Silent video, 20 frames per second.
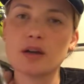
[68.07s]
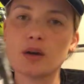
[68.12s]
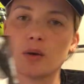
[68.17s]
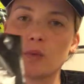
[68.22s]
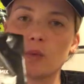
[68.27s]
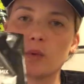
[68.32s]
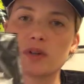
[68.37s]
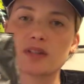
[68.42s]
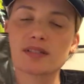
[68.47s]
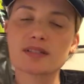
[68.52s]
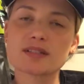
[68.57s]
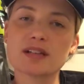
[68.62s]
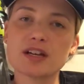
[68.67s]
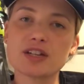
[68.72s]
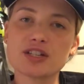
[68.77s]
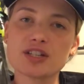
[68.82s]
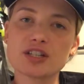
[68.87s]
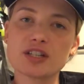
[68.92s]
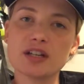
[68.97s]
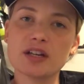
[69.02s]
1
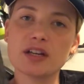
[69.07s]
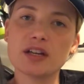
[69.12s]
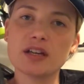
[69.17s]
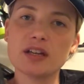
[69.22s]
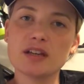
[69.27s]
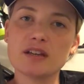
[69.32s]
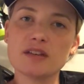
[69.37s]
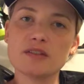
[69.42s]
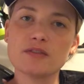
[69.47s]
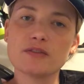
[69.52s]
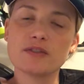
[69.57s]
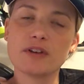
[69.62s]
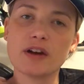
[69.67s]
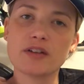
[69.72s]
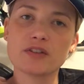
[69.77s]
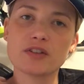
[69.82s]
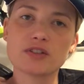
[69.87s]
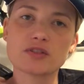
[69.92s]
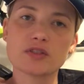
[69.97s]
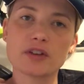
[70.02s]
sachet in
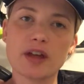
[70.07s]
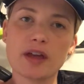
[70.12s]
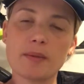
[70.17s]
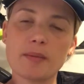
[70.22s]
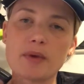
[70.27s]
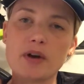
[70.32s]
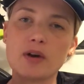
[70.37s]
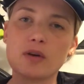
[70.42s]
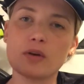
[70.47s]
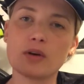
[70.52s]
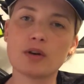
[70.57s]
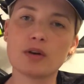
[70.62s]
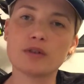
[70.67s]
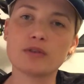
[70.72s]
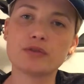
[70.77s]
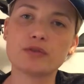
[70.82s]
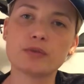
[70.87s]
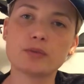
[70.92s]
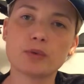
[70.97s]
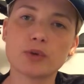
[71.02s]
500 ml of
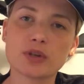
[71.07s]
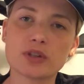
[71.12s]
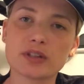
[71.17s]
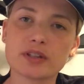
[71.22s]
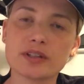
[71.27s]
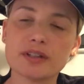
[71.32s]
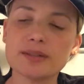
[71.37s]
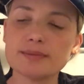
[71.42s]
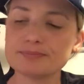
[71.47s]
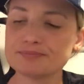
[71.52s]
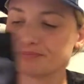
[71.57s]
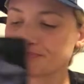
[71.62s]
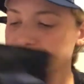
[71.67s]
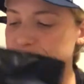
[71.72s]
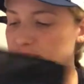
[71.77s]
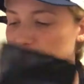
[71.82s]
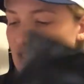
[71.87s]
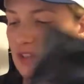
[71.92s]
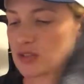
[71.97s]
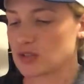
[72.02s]
water.
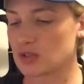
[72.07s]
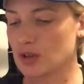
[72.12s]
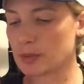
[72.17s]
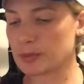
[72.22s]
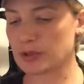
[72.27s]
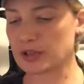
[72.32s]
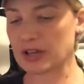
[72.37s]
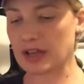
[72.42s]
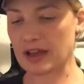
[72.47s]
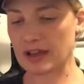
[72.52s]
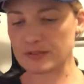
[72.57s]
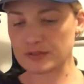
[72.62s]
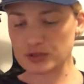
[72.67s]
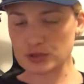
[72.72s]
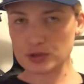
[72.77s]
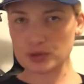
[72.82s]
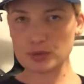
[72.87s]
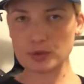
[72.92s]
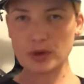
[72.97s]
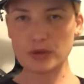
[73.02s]
So I'm gonna have
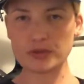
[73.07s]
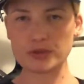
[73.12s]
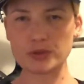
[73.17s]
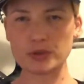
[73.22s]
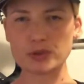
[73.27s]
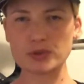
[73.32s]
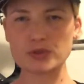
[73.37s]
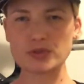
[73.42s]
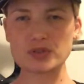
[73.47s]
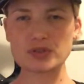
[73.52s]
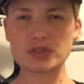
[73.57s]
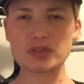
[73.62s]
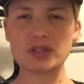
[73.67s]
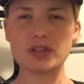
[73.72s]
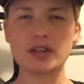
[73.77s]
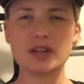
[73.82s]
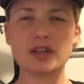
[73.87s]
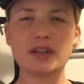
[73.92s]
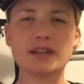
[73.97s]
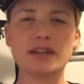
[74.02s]
2 of those
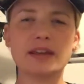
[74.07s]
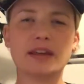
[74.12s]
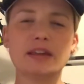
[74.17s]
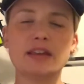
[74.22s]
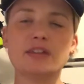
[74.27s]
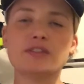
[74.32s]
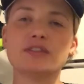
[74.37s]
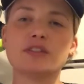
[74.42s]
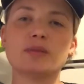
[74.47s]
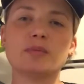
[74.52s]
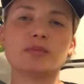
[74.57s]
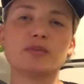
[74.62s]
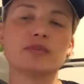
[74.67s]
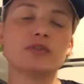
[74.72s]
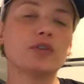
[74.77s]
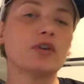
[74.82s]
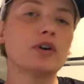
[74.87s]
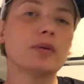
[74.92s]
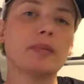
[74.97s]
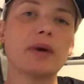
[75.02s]
the evening
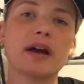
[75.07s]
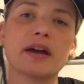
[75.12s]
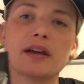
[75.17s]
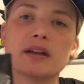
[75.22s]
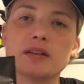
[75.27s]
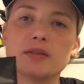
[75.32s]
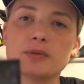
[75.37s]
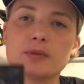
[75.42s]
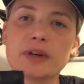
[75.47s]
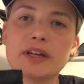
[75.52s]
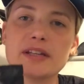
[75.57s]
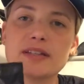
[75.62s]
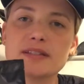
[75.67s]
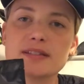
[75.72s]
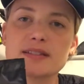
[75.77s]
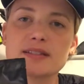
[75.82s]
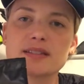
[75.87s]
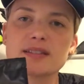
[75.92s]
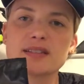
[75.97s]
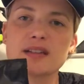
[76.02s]
before my
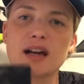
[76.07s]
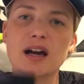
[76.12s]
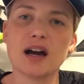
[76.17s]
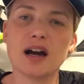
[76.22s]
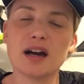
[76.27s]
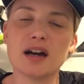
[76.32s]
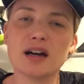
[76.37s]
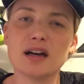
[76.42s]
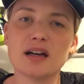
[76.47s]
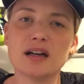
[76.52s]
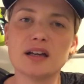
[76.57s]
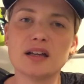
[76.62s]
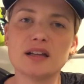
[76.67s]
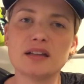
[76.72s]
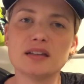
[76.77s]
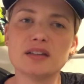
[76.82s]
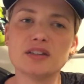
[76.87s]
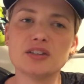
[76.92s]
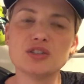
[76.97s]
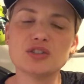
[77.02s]
race,
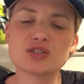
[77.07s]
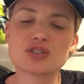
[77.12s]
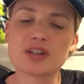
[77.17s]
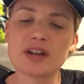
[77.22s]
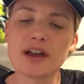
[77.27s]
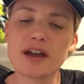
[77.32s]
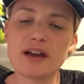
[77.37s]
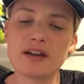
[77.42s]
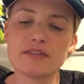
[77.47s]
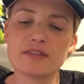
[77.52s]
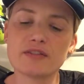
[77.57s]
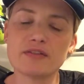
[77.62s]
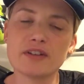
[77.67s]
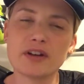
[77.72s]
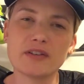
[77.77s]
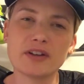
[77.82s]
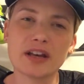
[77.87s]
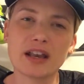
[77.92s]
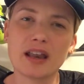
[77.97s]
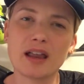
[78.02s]
and usually I have a
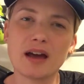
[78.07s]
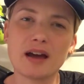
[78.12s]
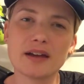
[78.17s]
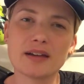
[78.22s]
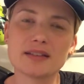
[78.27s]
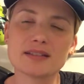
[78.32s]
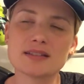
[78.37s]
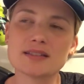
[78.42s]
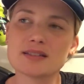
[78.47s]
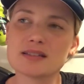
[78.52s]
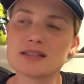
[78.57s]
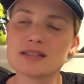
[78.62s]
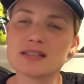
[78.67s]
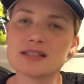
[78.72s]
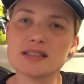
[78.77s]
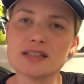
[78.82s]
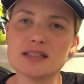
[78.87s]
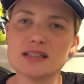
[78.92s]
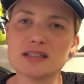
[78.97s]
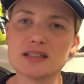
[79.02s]
very light
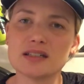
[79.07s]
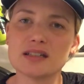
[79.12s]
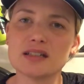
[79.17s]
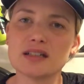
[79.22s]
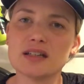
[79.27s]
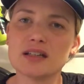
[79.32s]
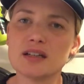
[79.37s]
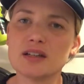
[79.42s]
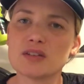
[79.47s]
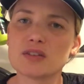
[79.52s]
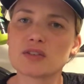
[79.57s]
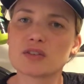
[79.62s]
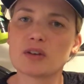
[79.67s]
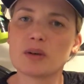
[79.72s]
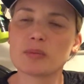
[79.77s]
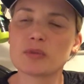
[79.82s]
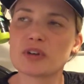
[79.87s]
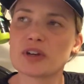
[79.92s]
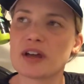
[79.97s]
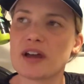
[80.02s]
dinner. So
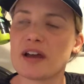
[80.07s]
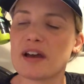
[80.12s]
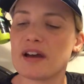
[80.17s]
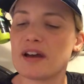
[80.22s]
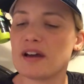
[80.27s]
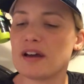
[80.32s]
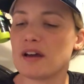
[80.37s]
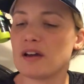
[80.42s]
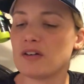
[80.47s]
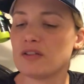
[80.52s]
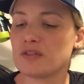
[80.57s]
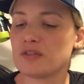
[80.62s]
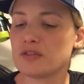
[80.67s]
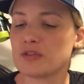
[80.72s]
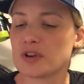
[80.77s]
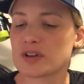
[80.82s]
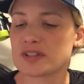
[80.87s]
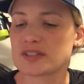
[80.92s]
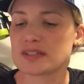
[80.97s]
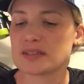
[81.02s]
I'm gonna have,
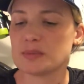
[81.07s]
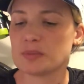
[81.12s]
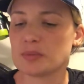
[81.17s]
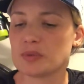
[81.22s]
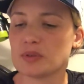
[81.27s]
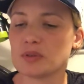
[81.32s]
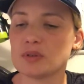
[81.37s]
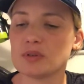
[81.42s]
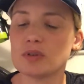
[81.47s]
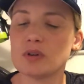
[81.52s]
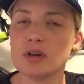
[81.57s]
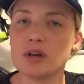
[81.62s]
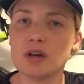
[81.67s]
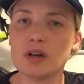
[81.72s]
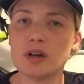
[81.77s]
for example,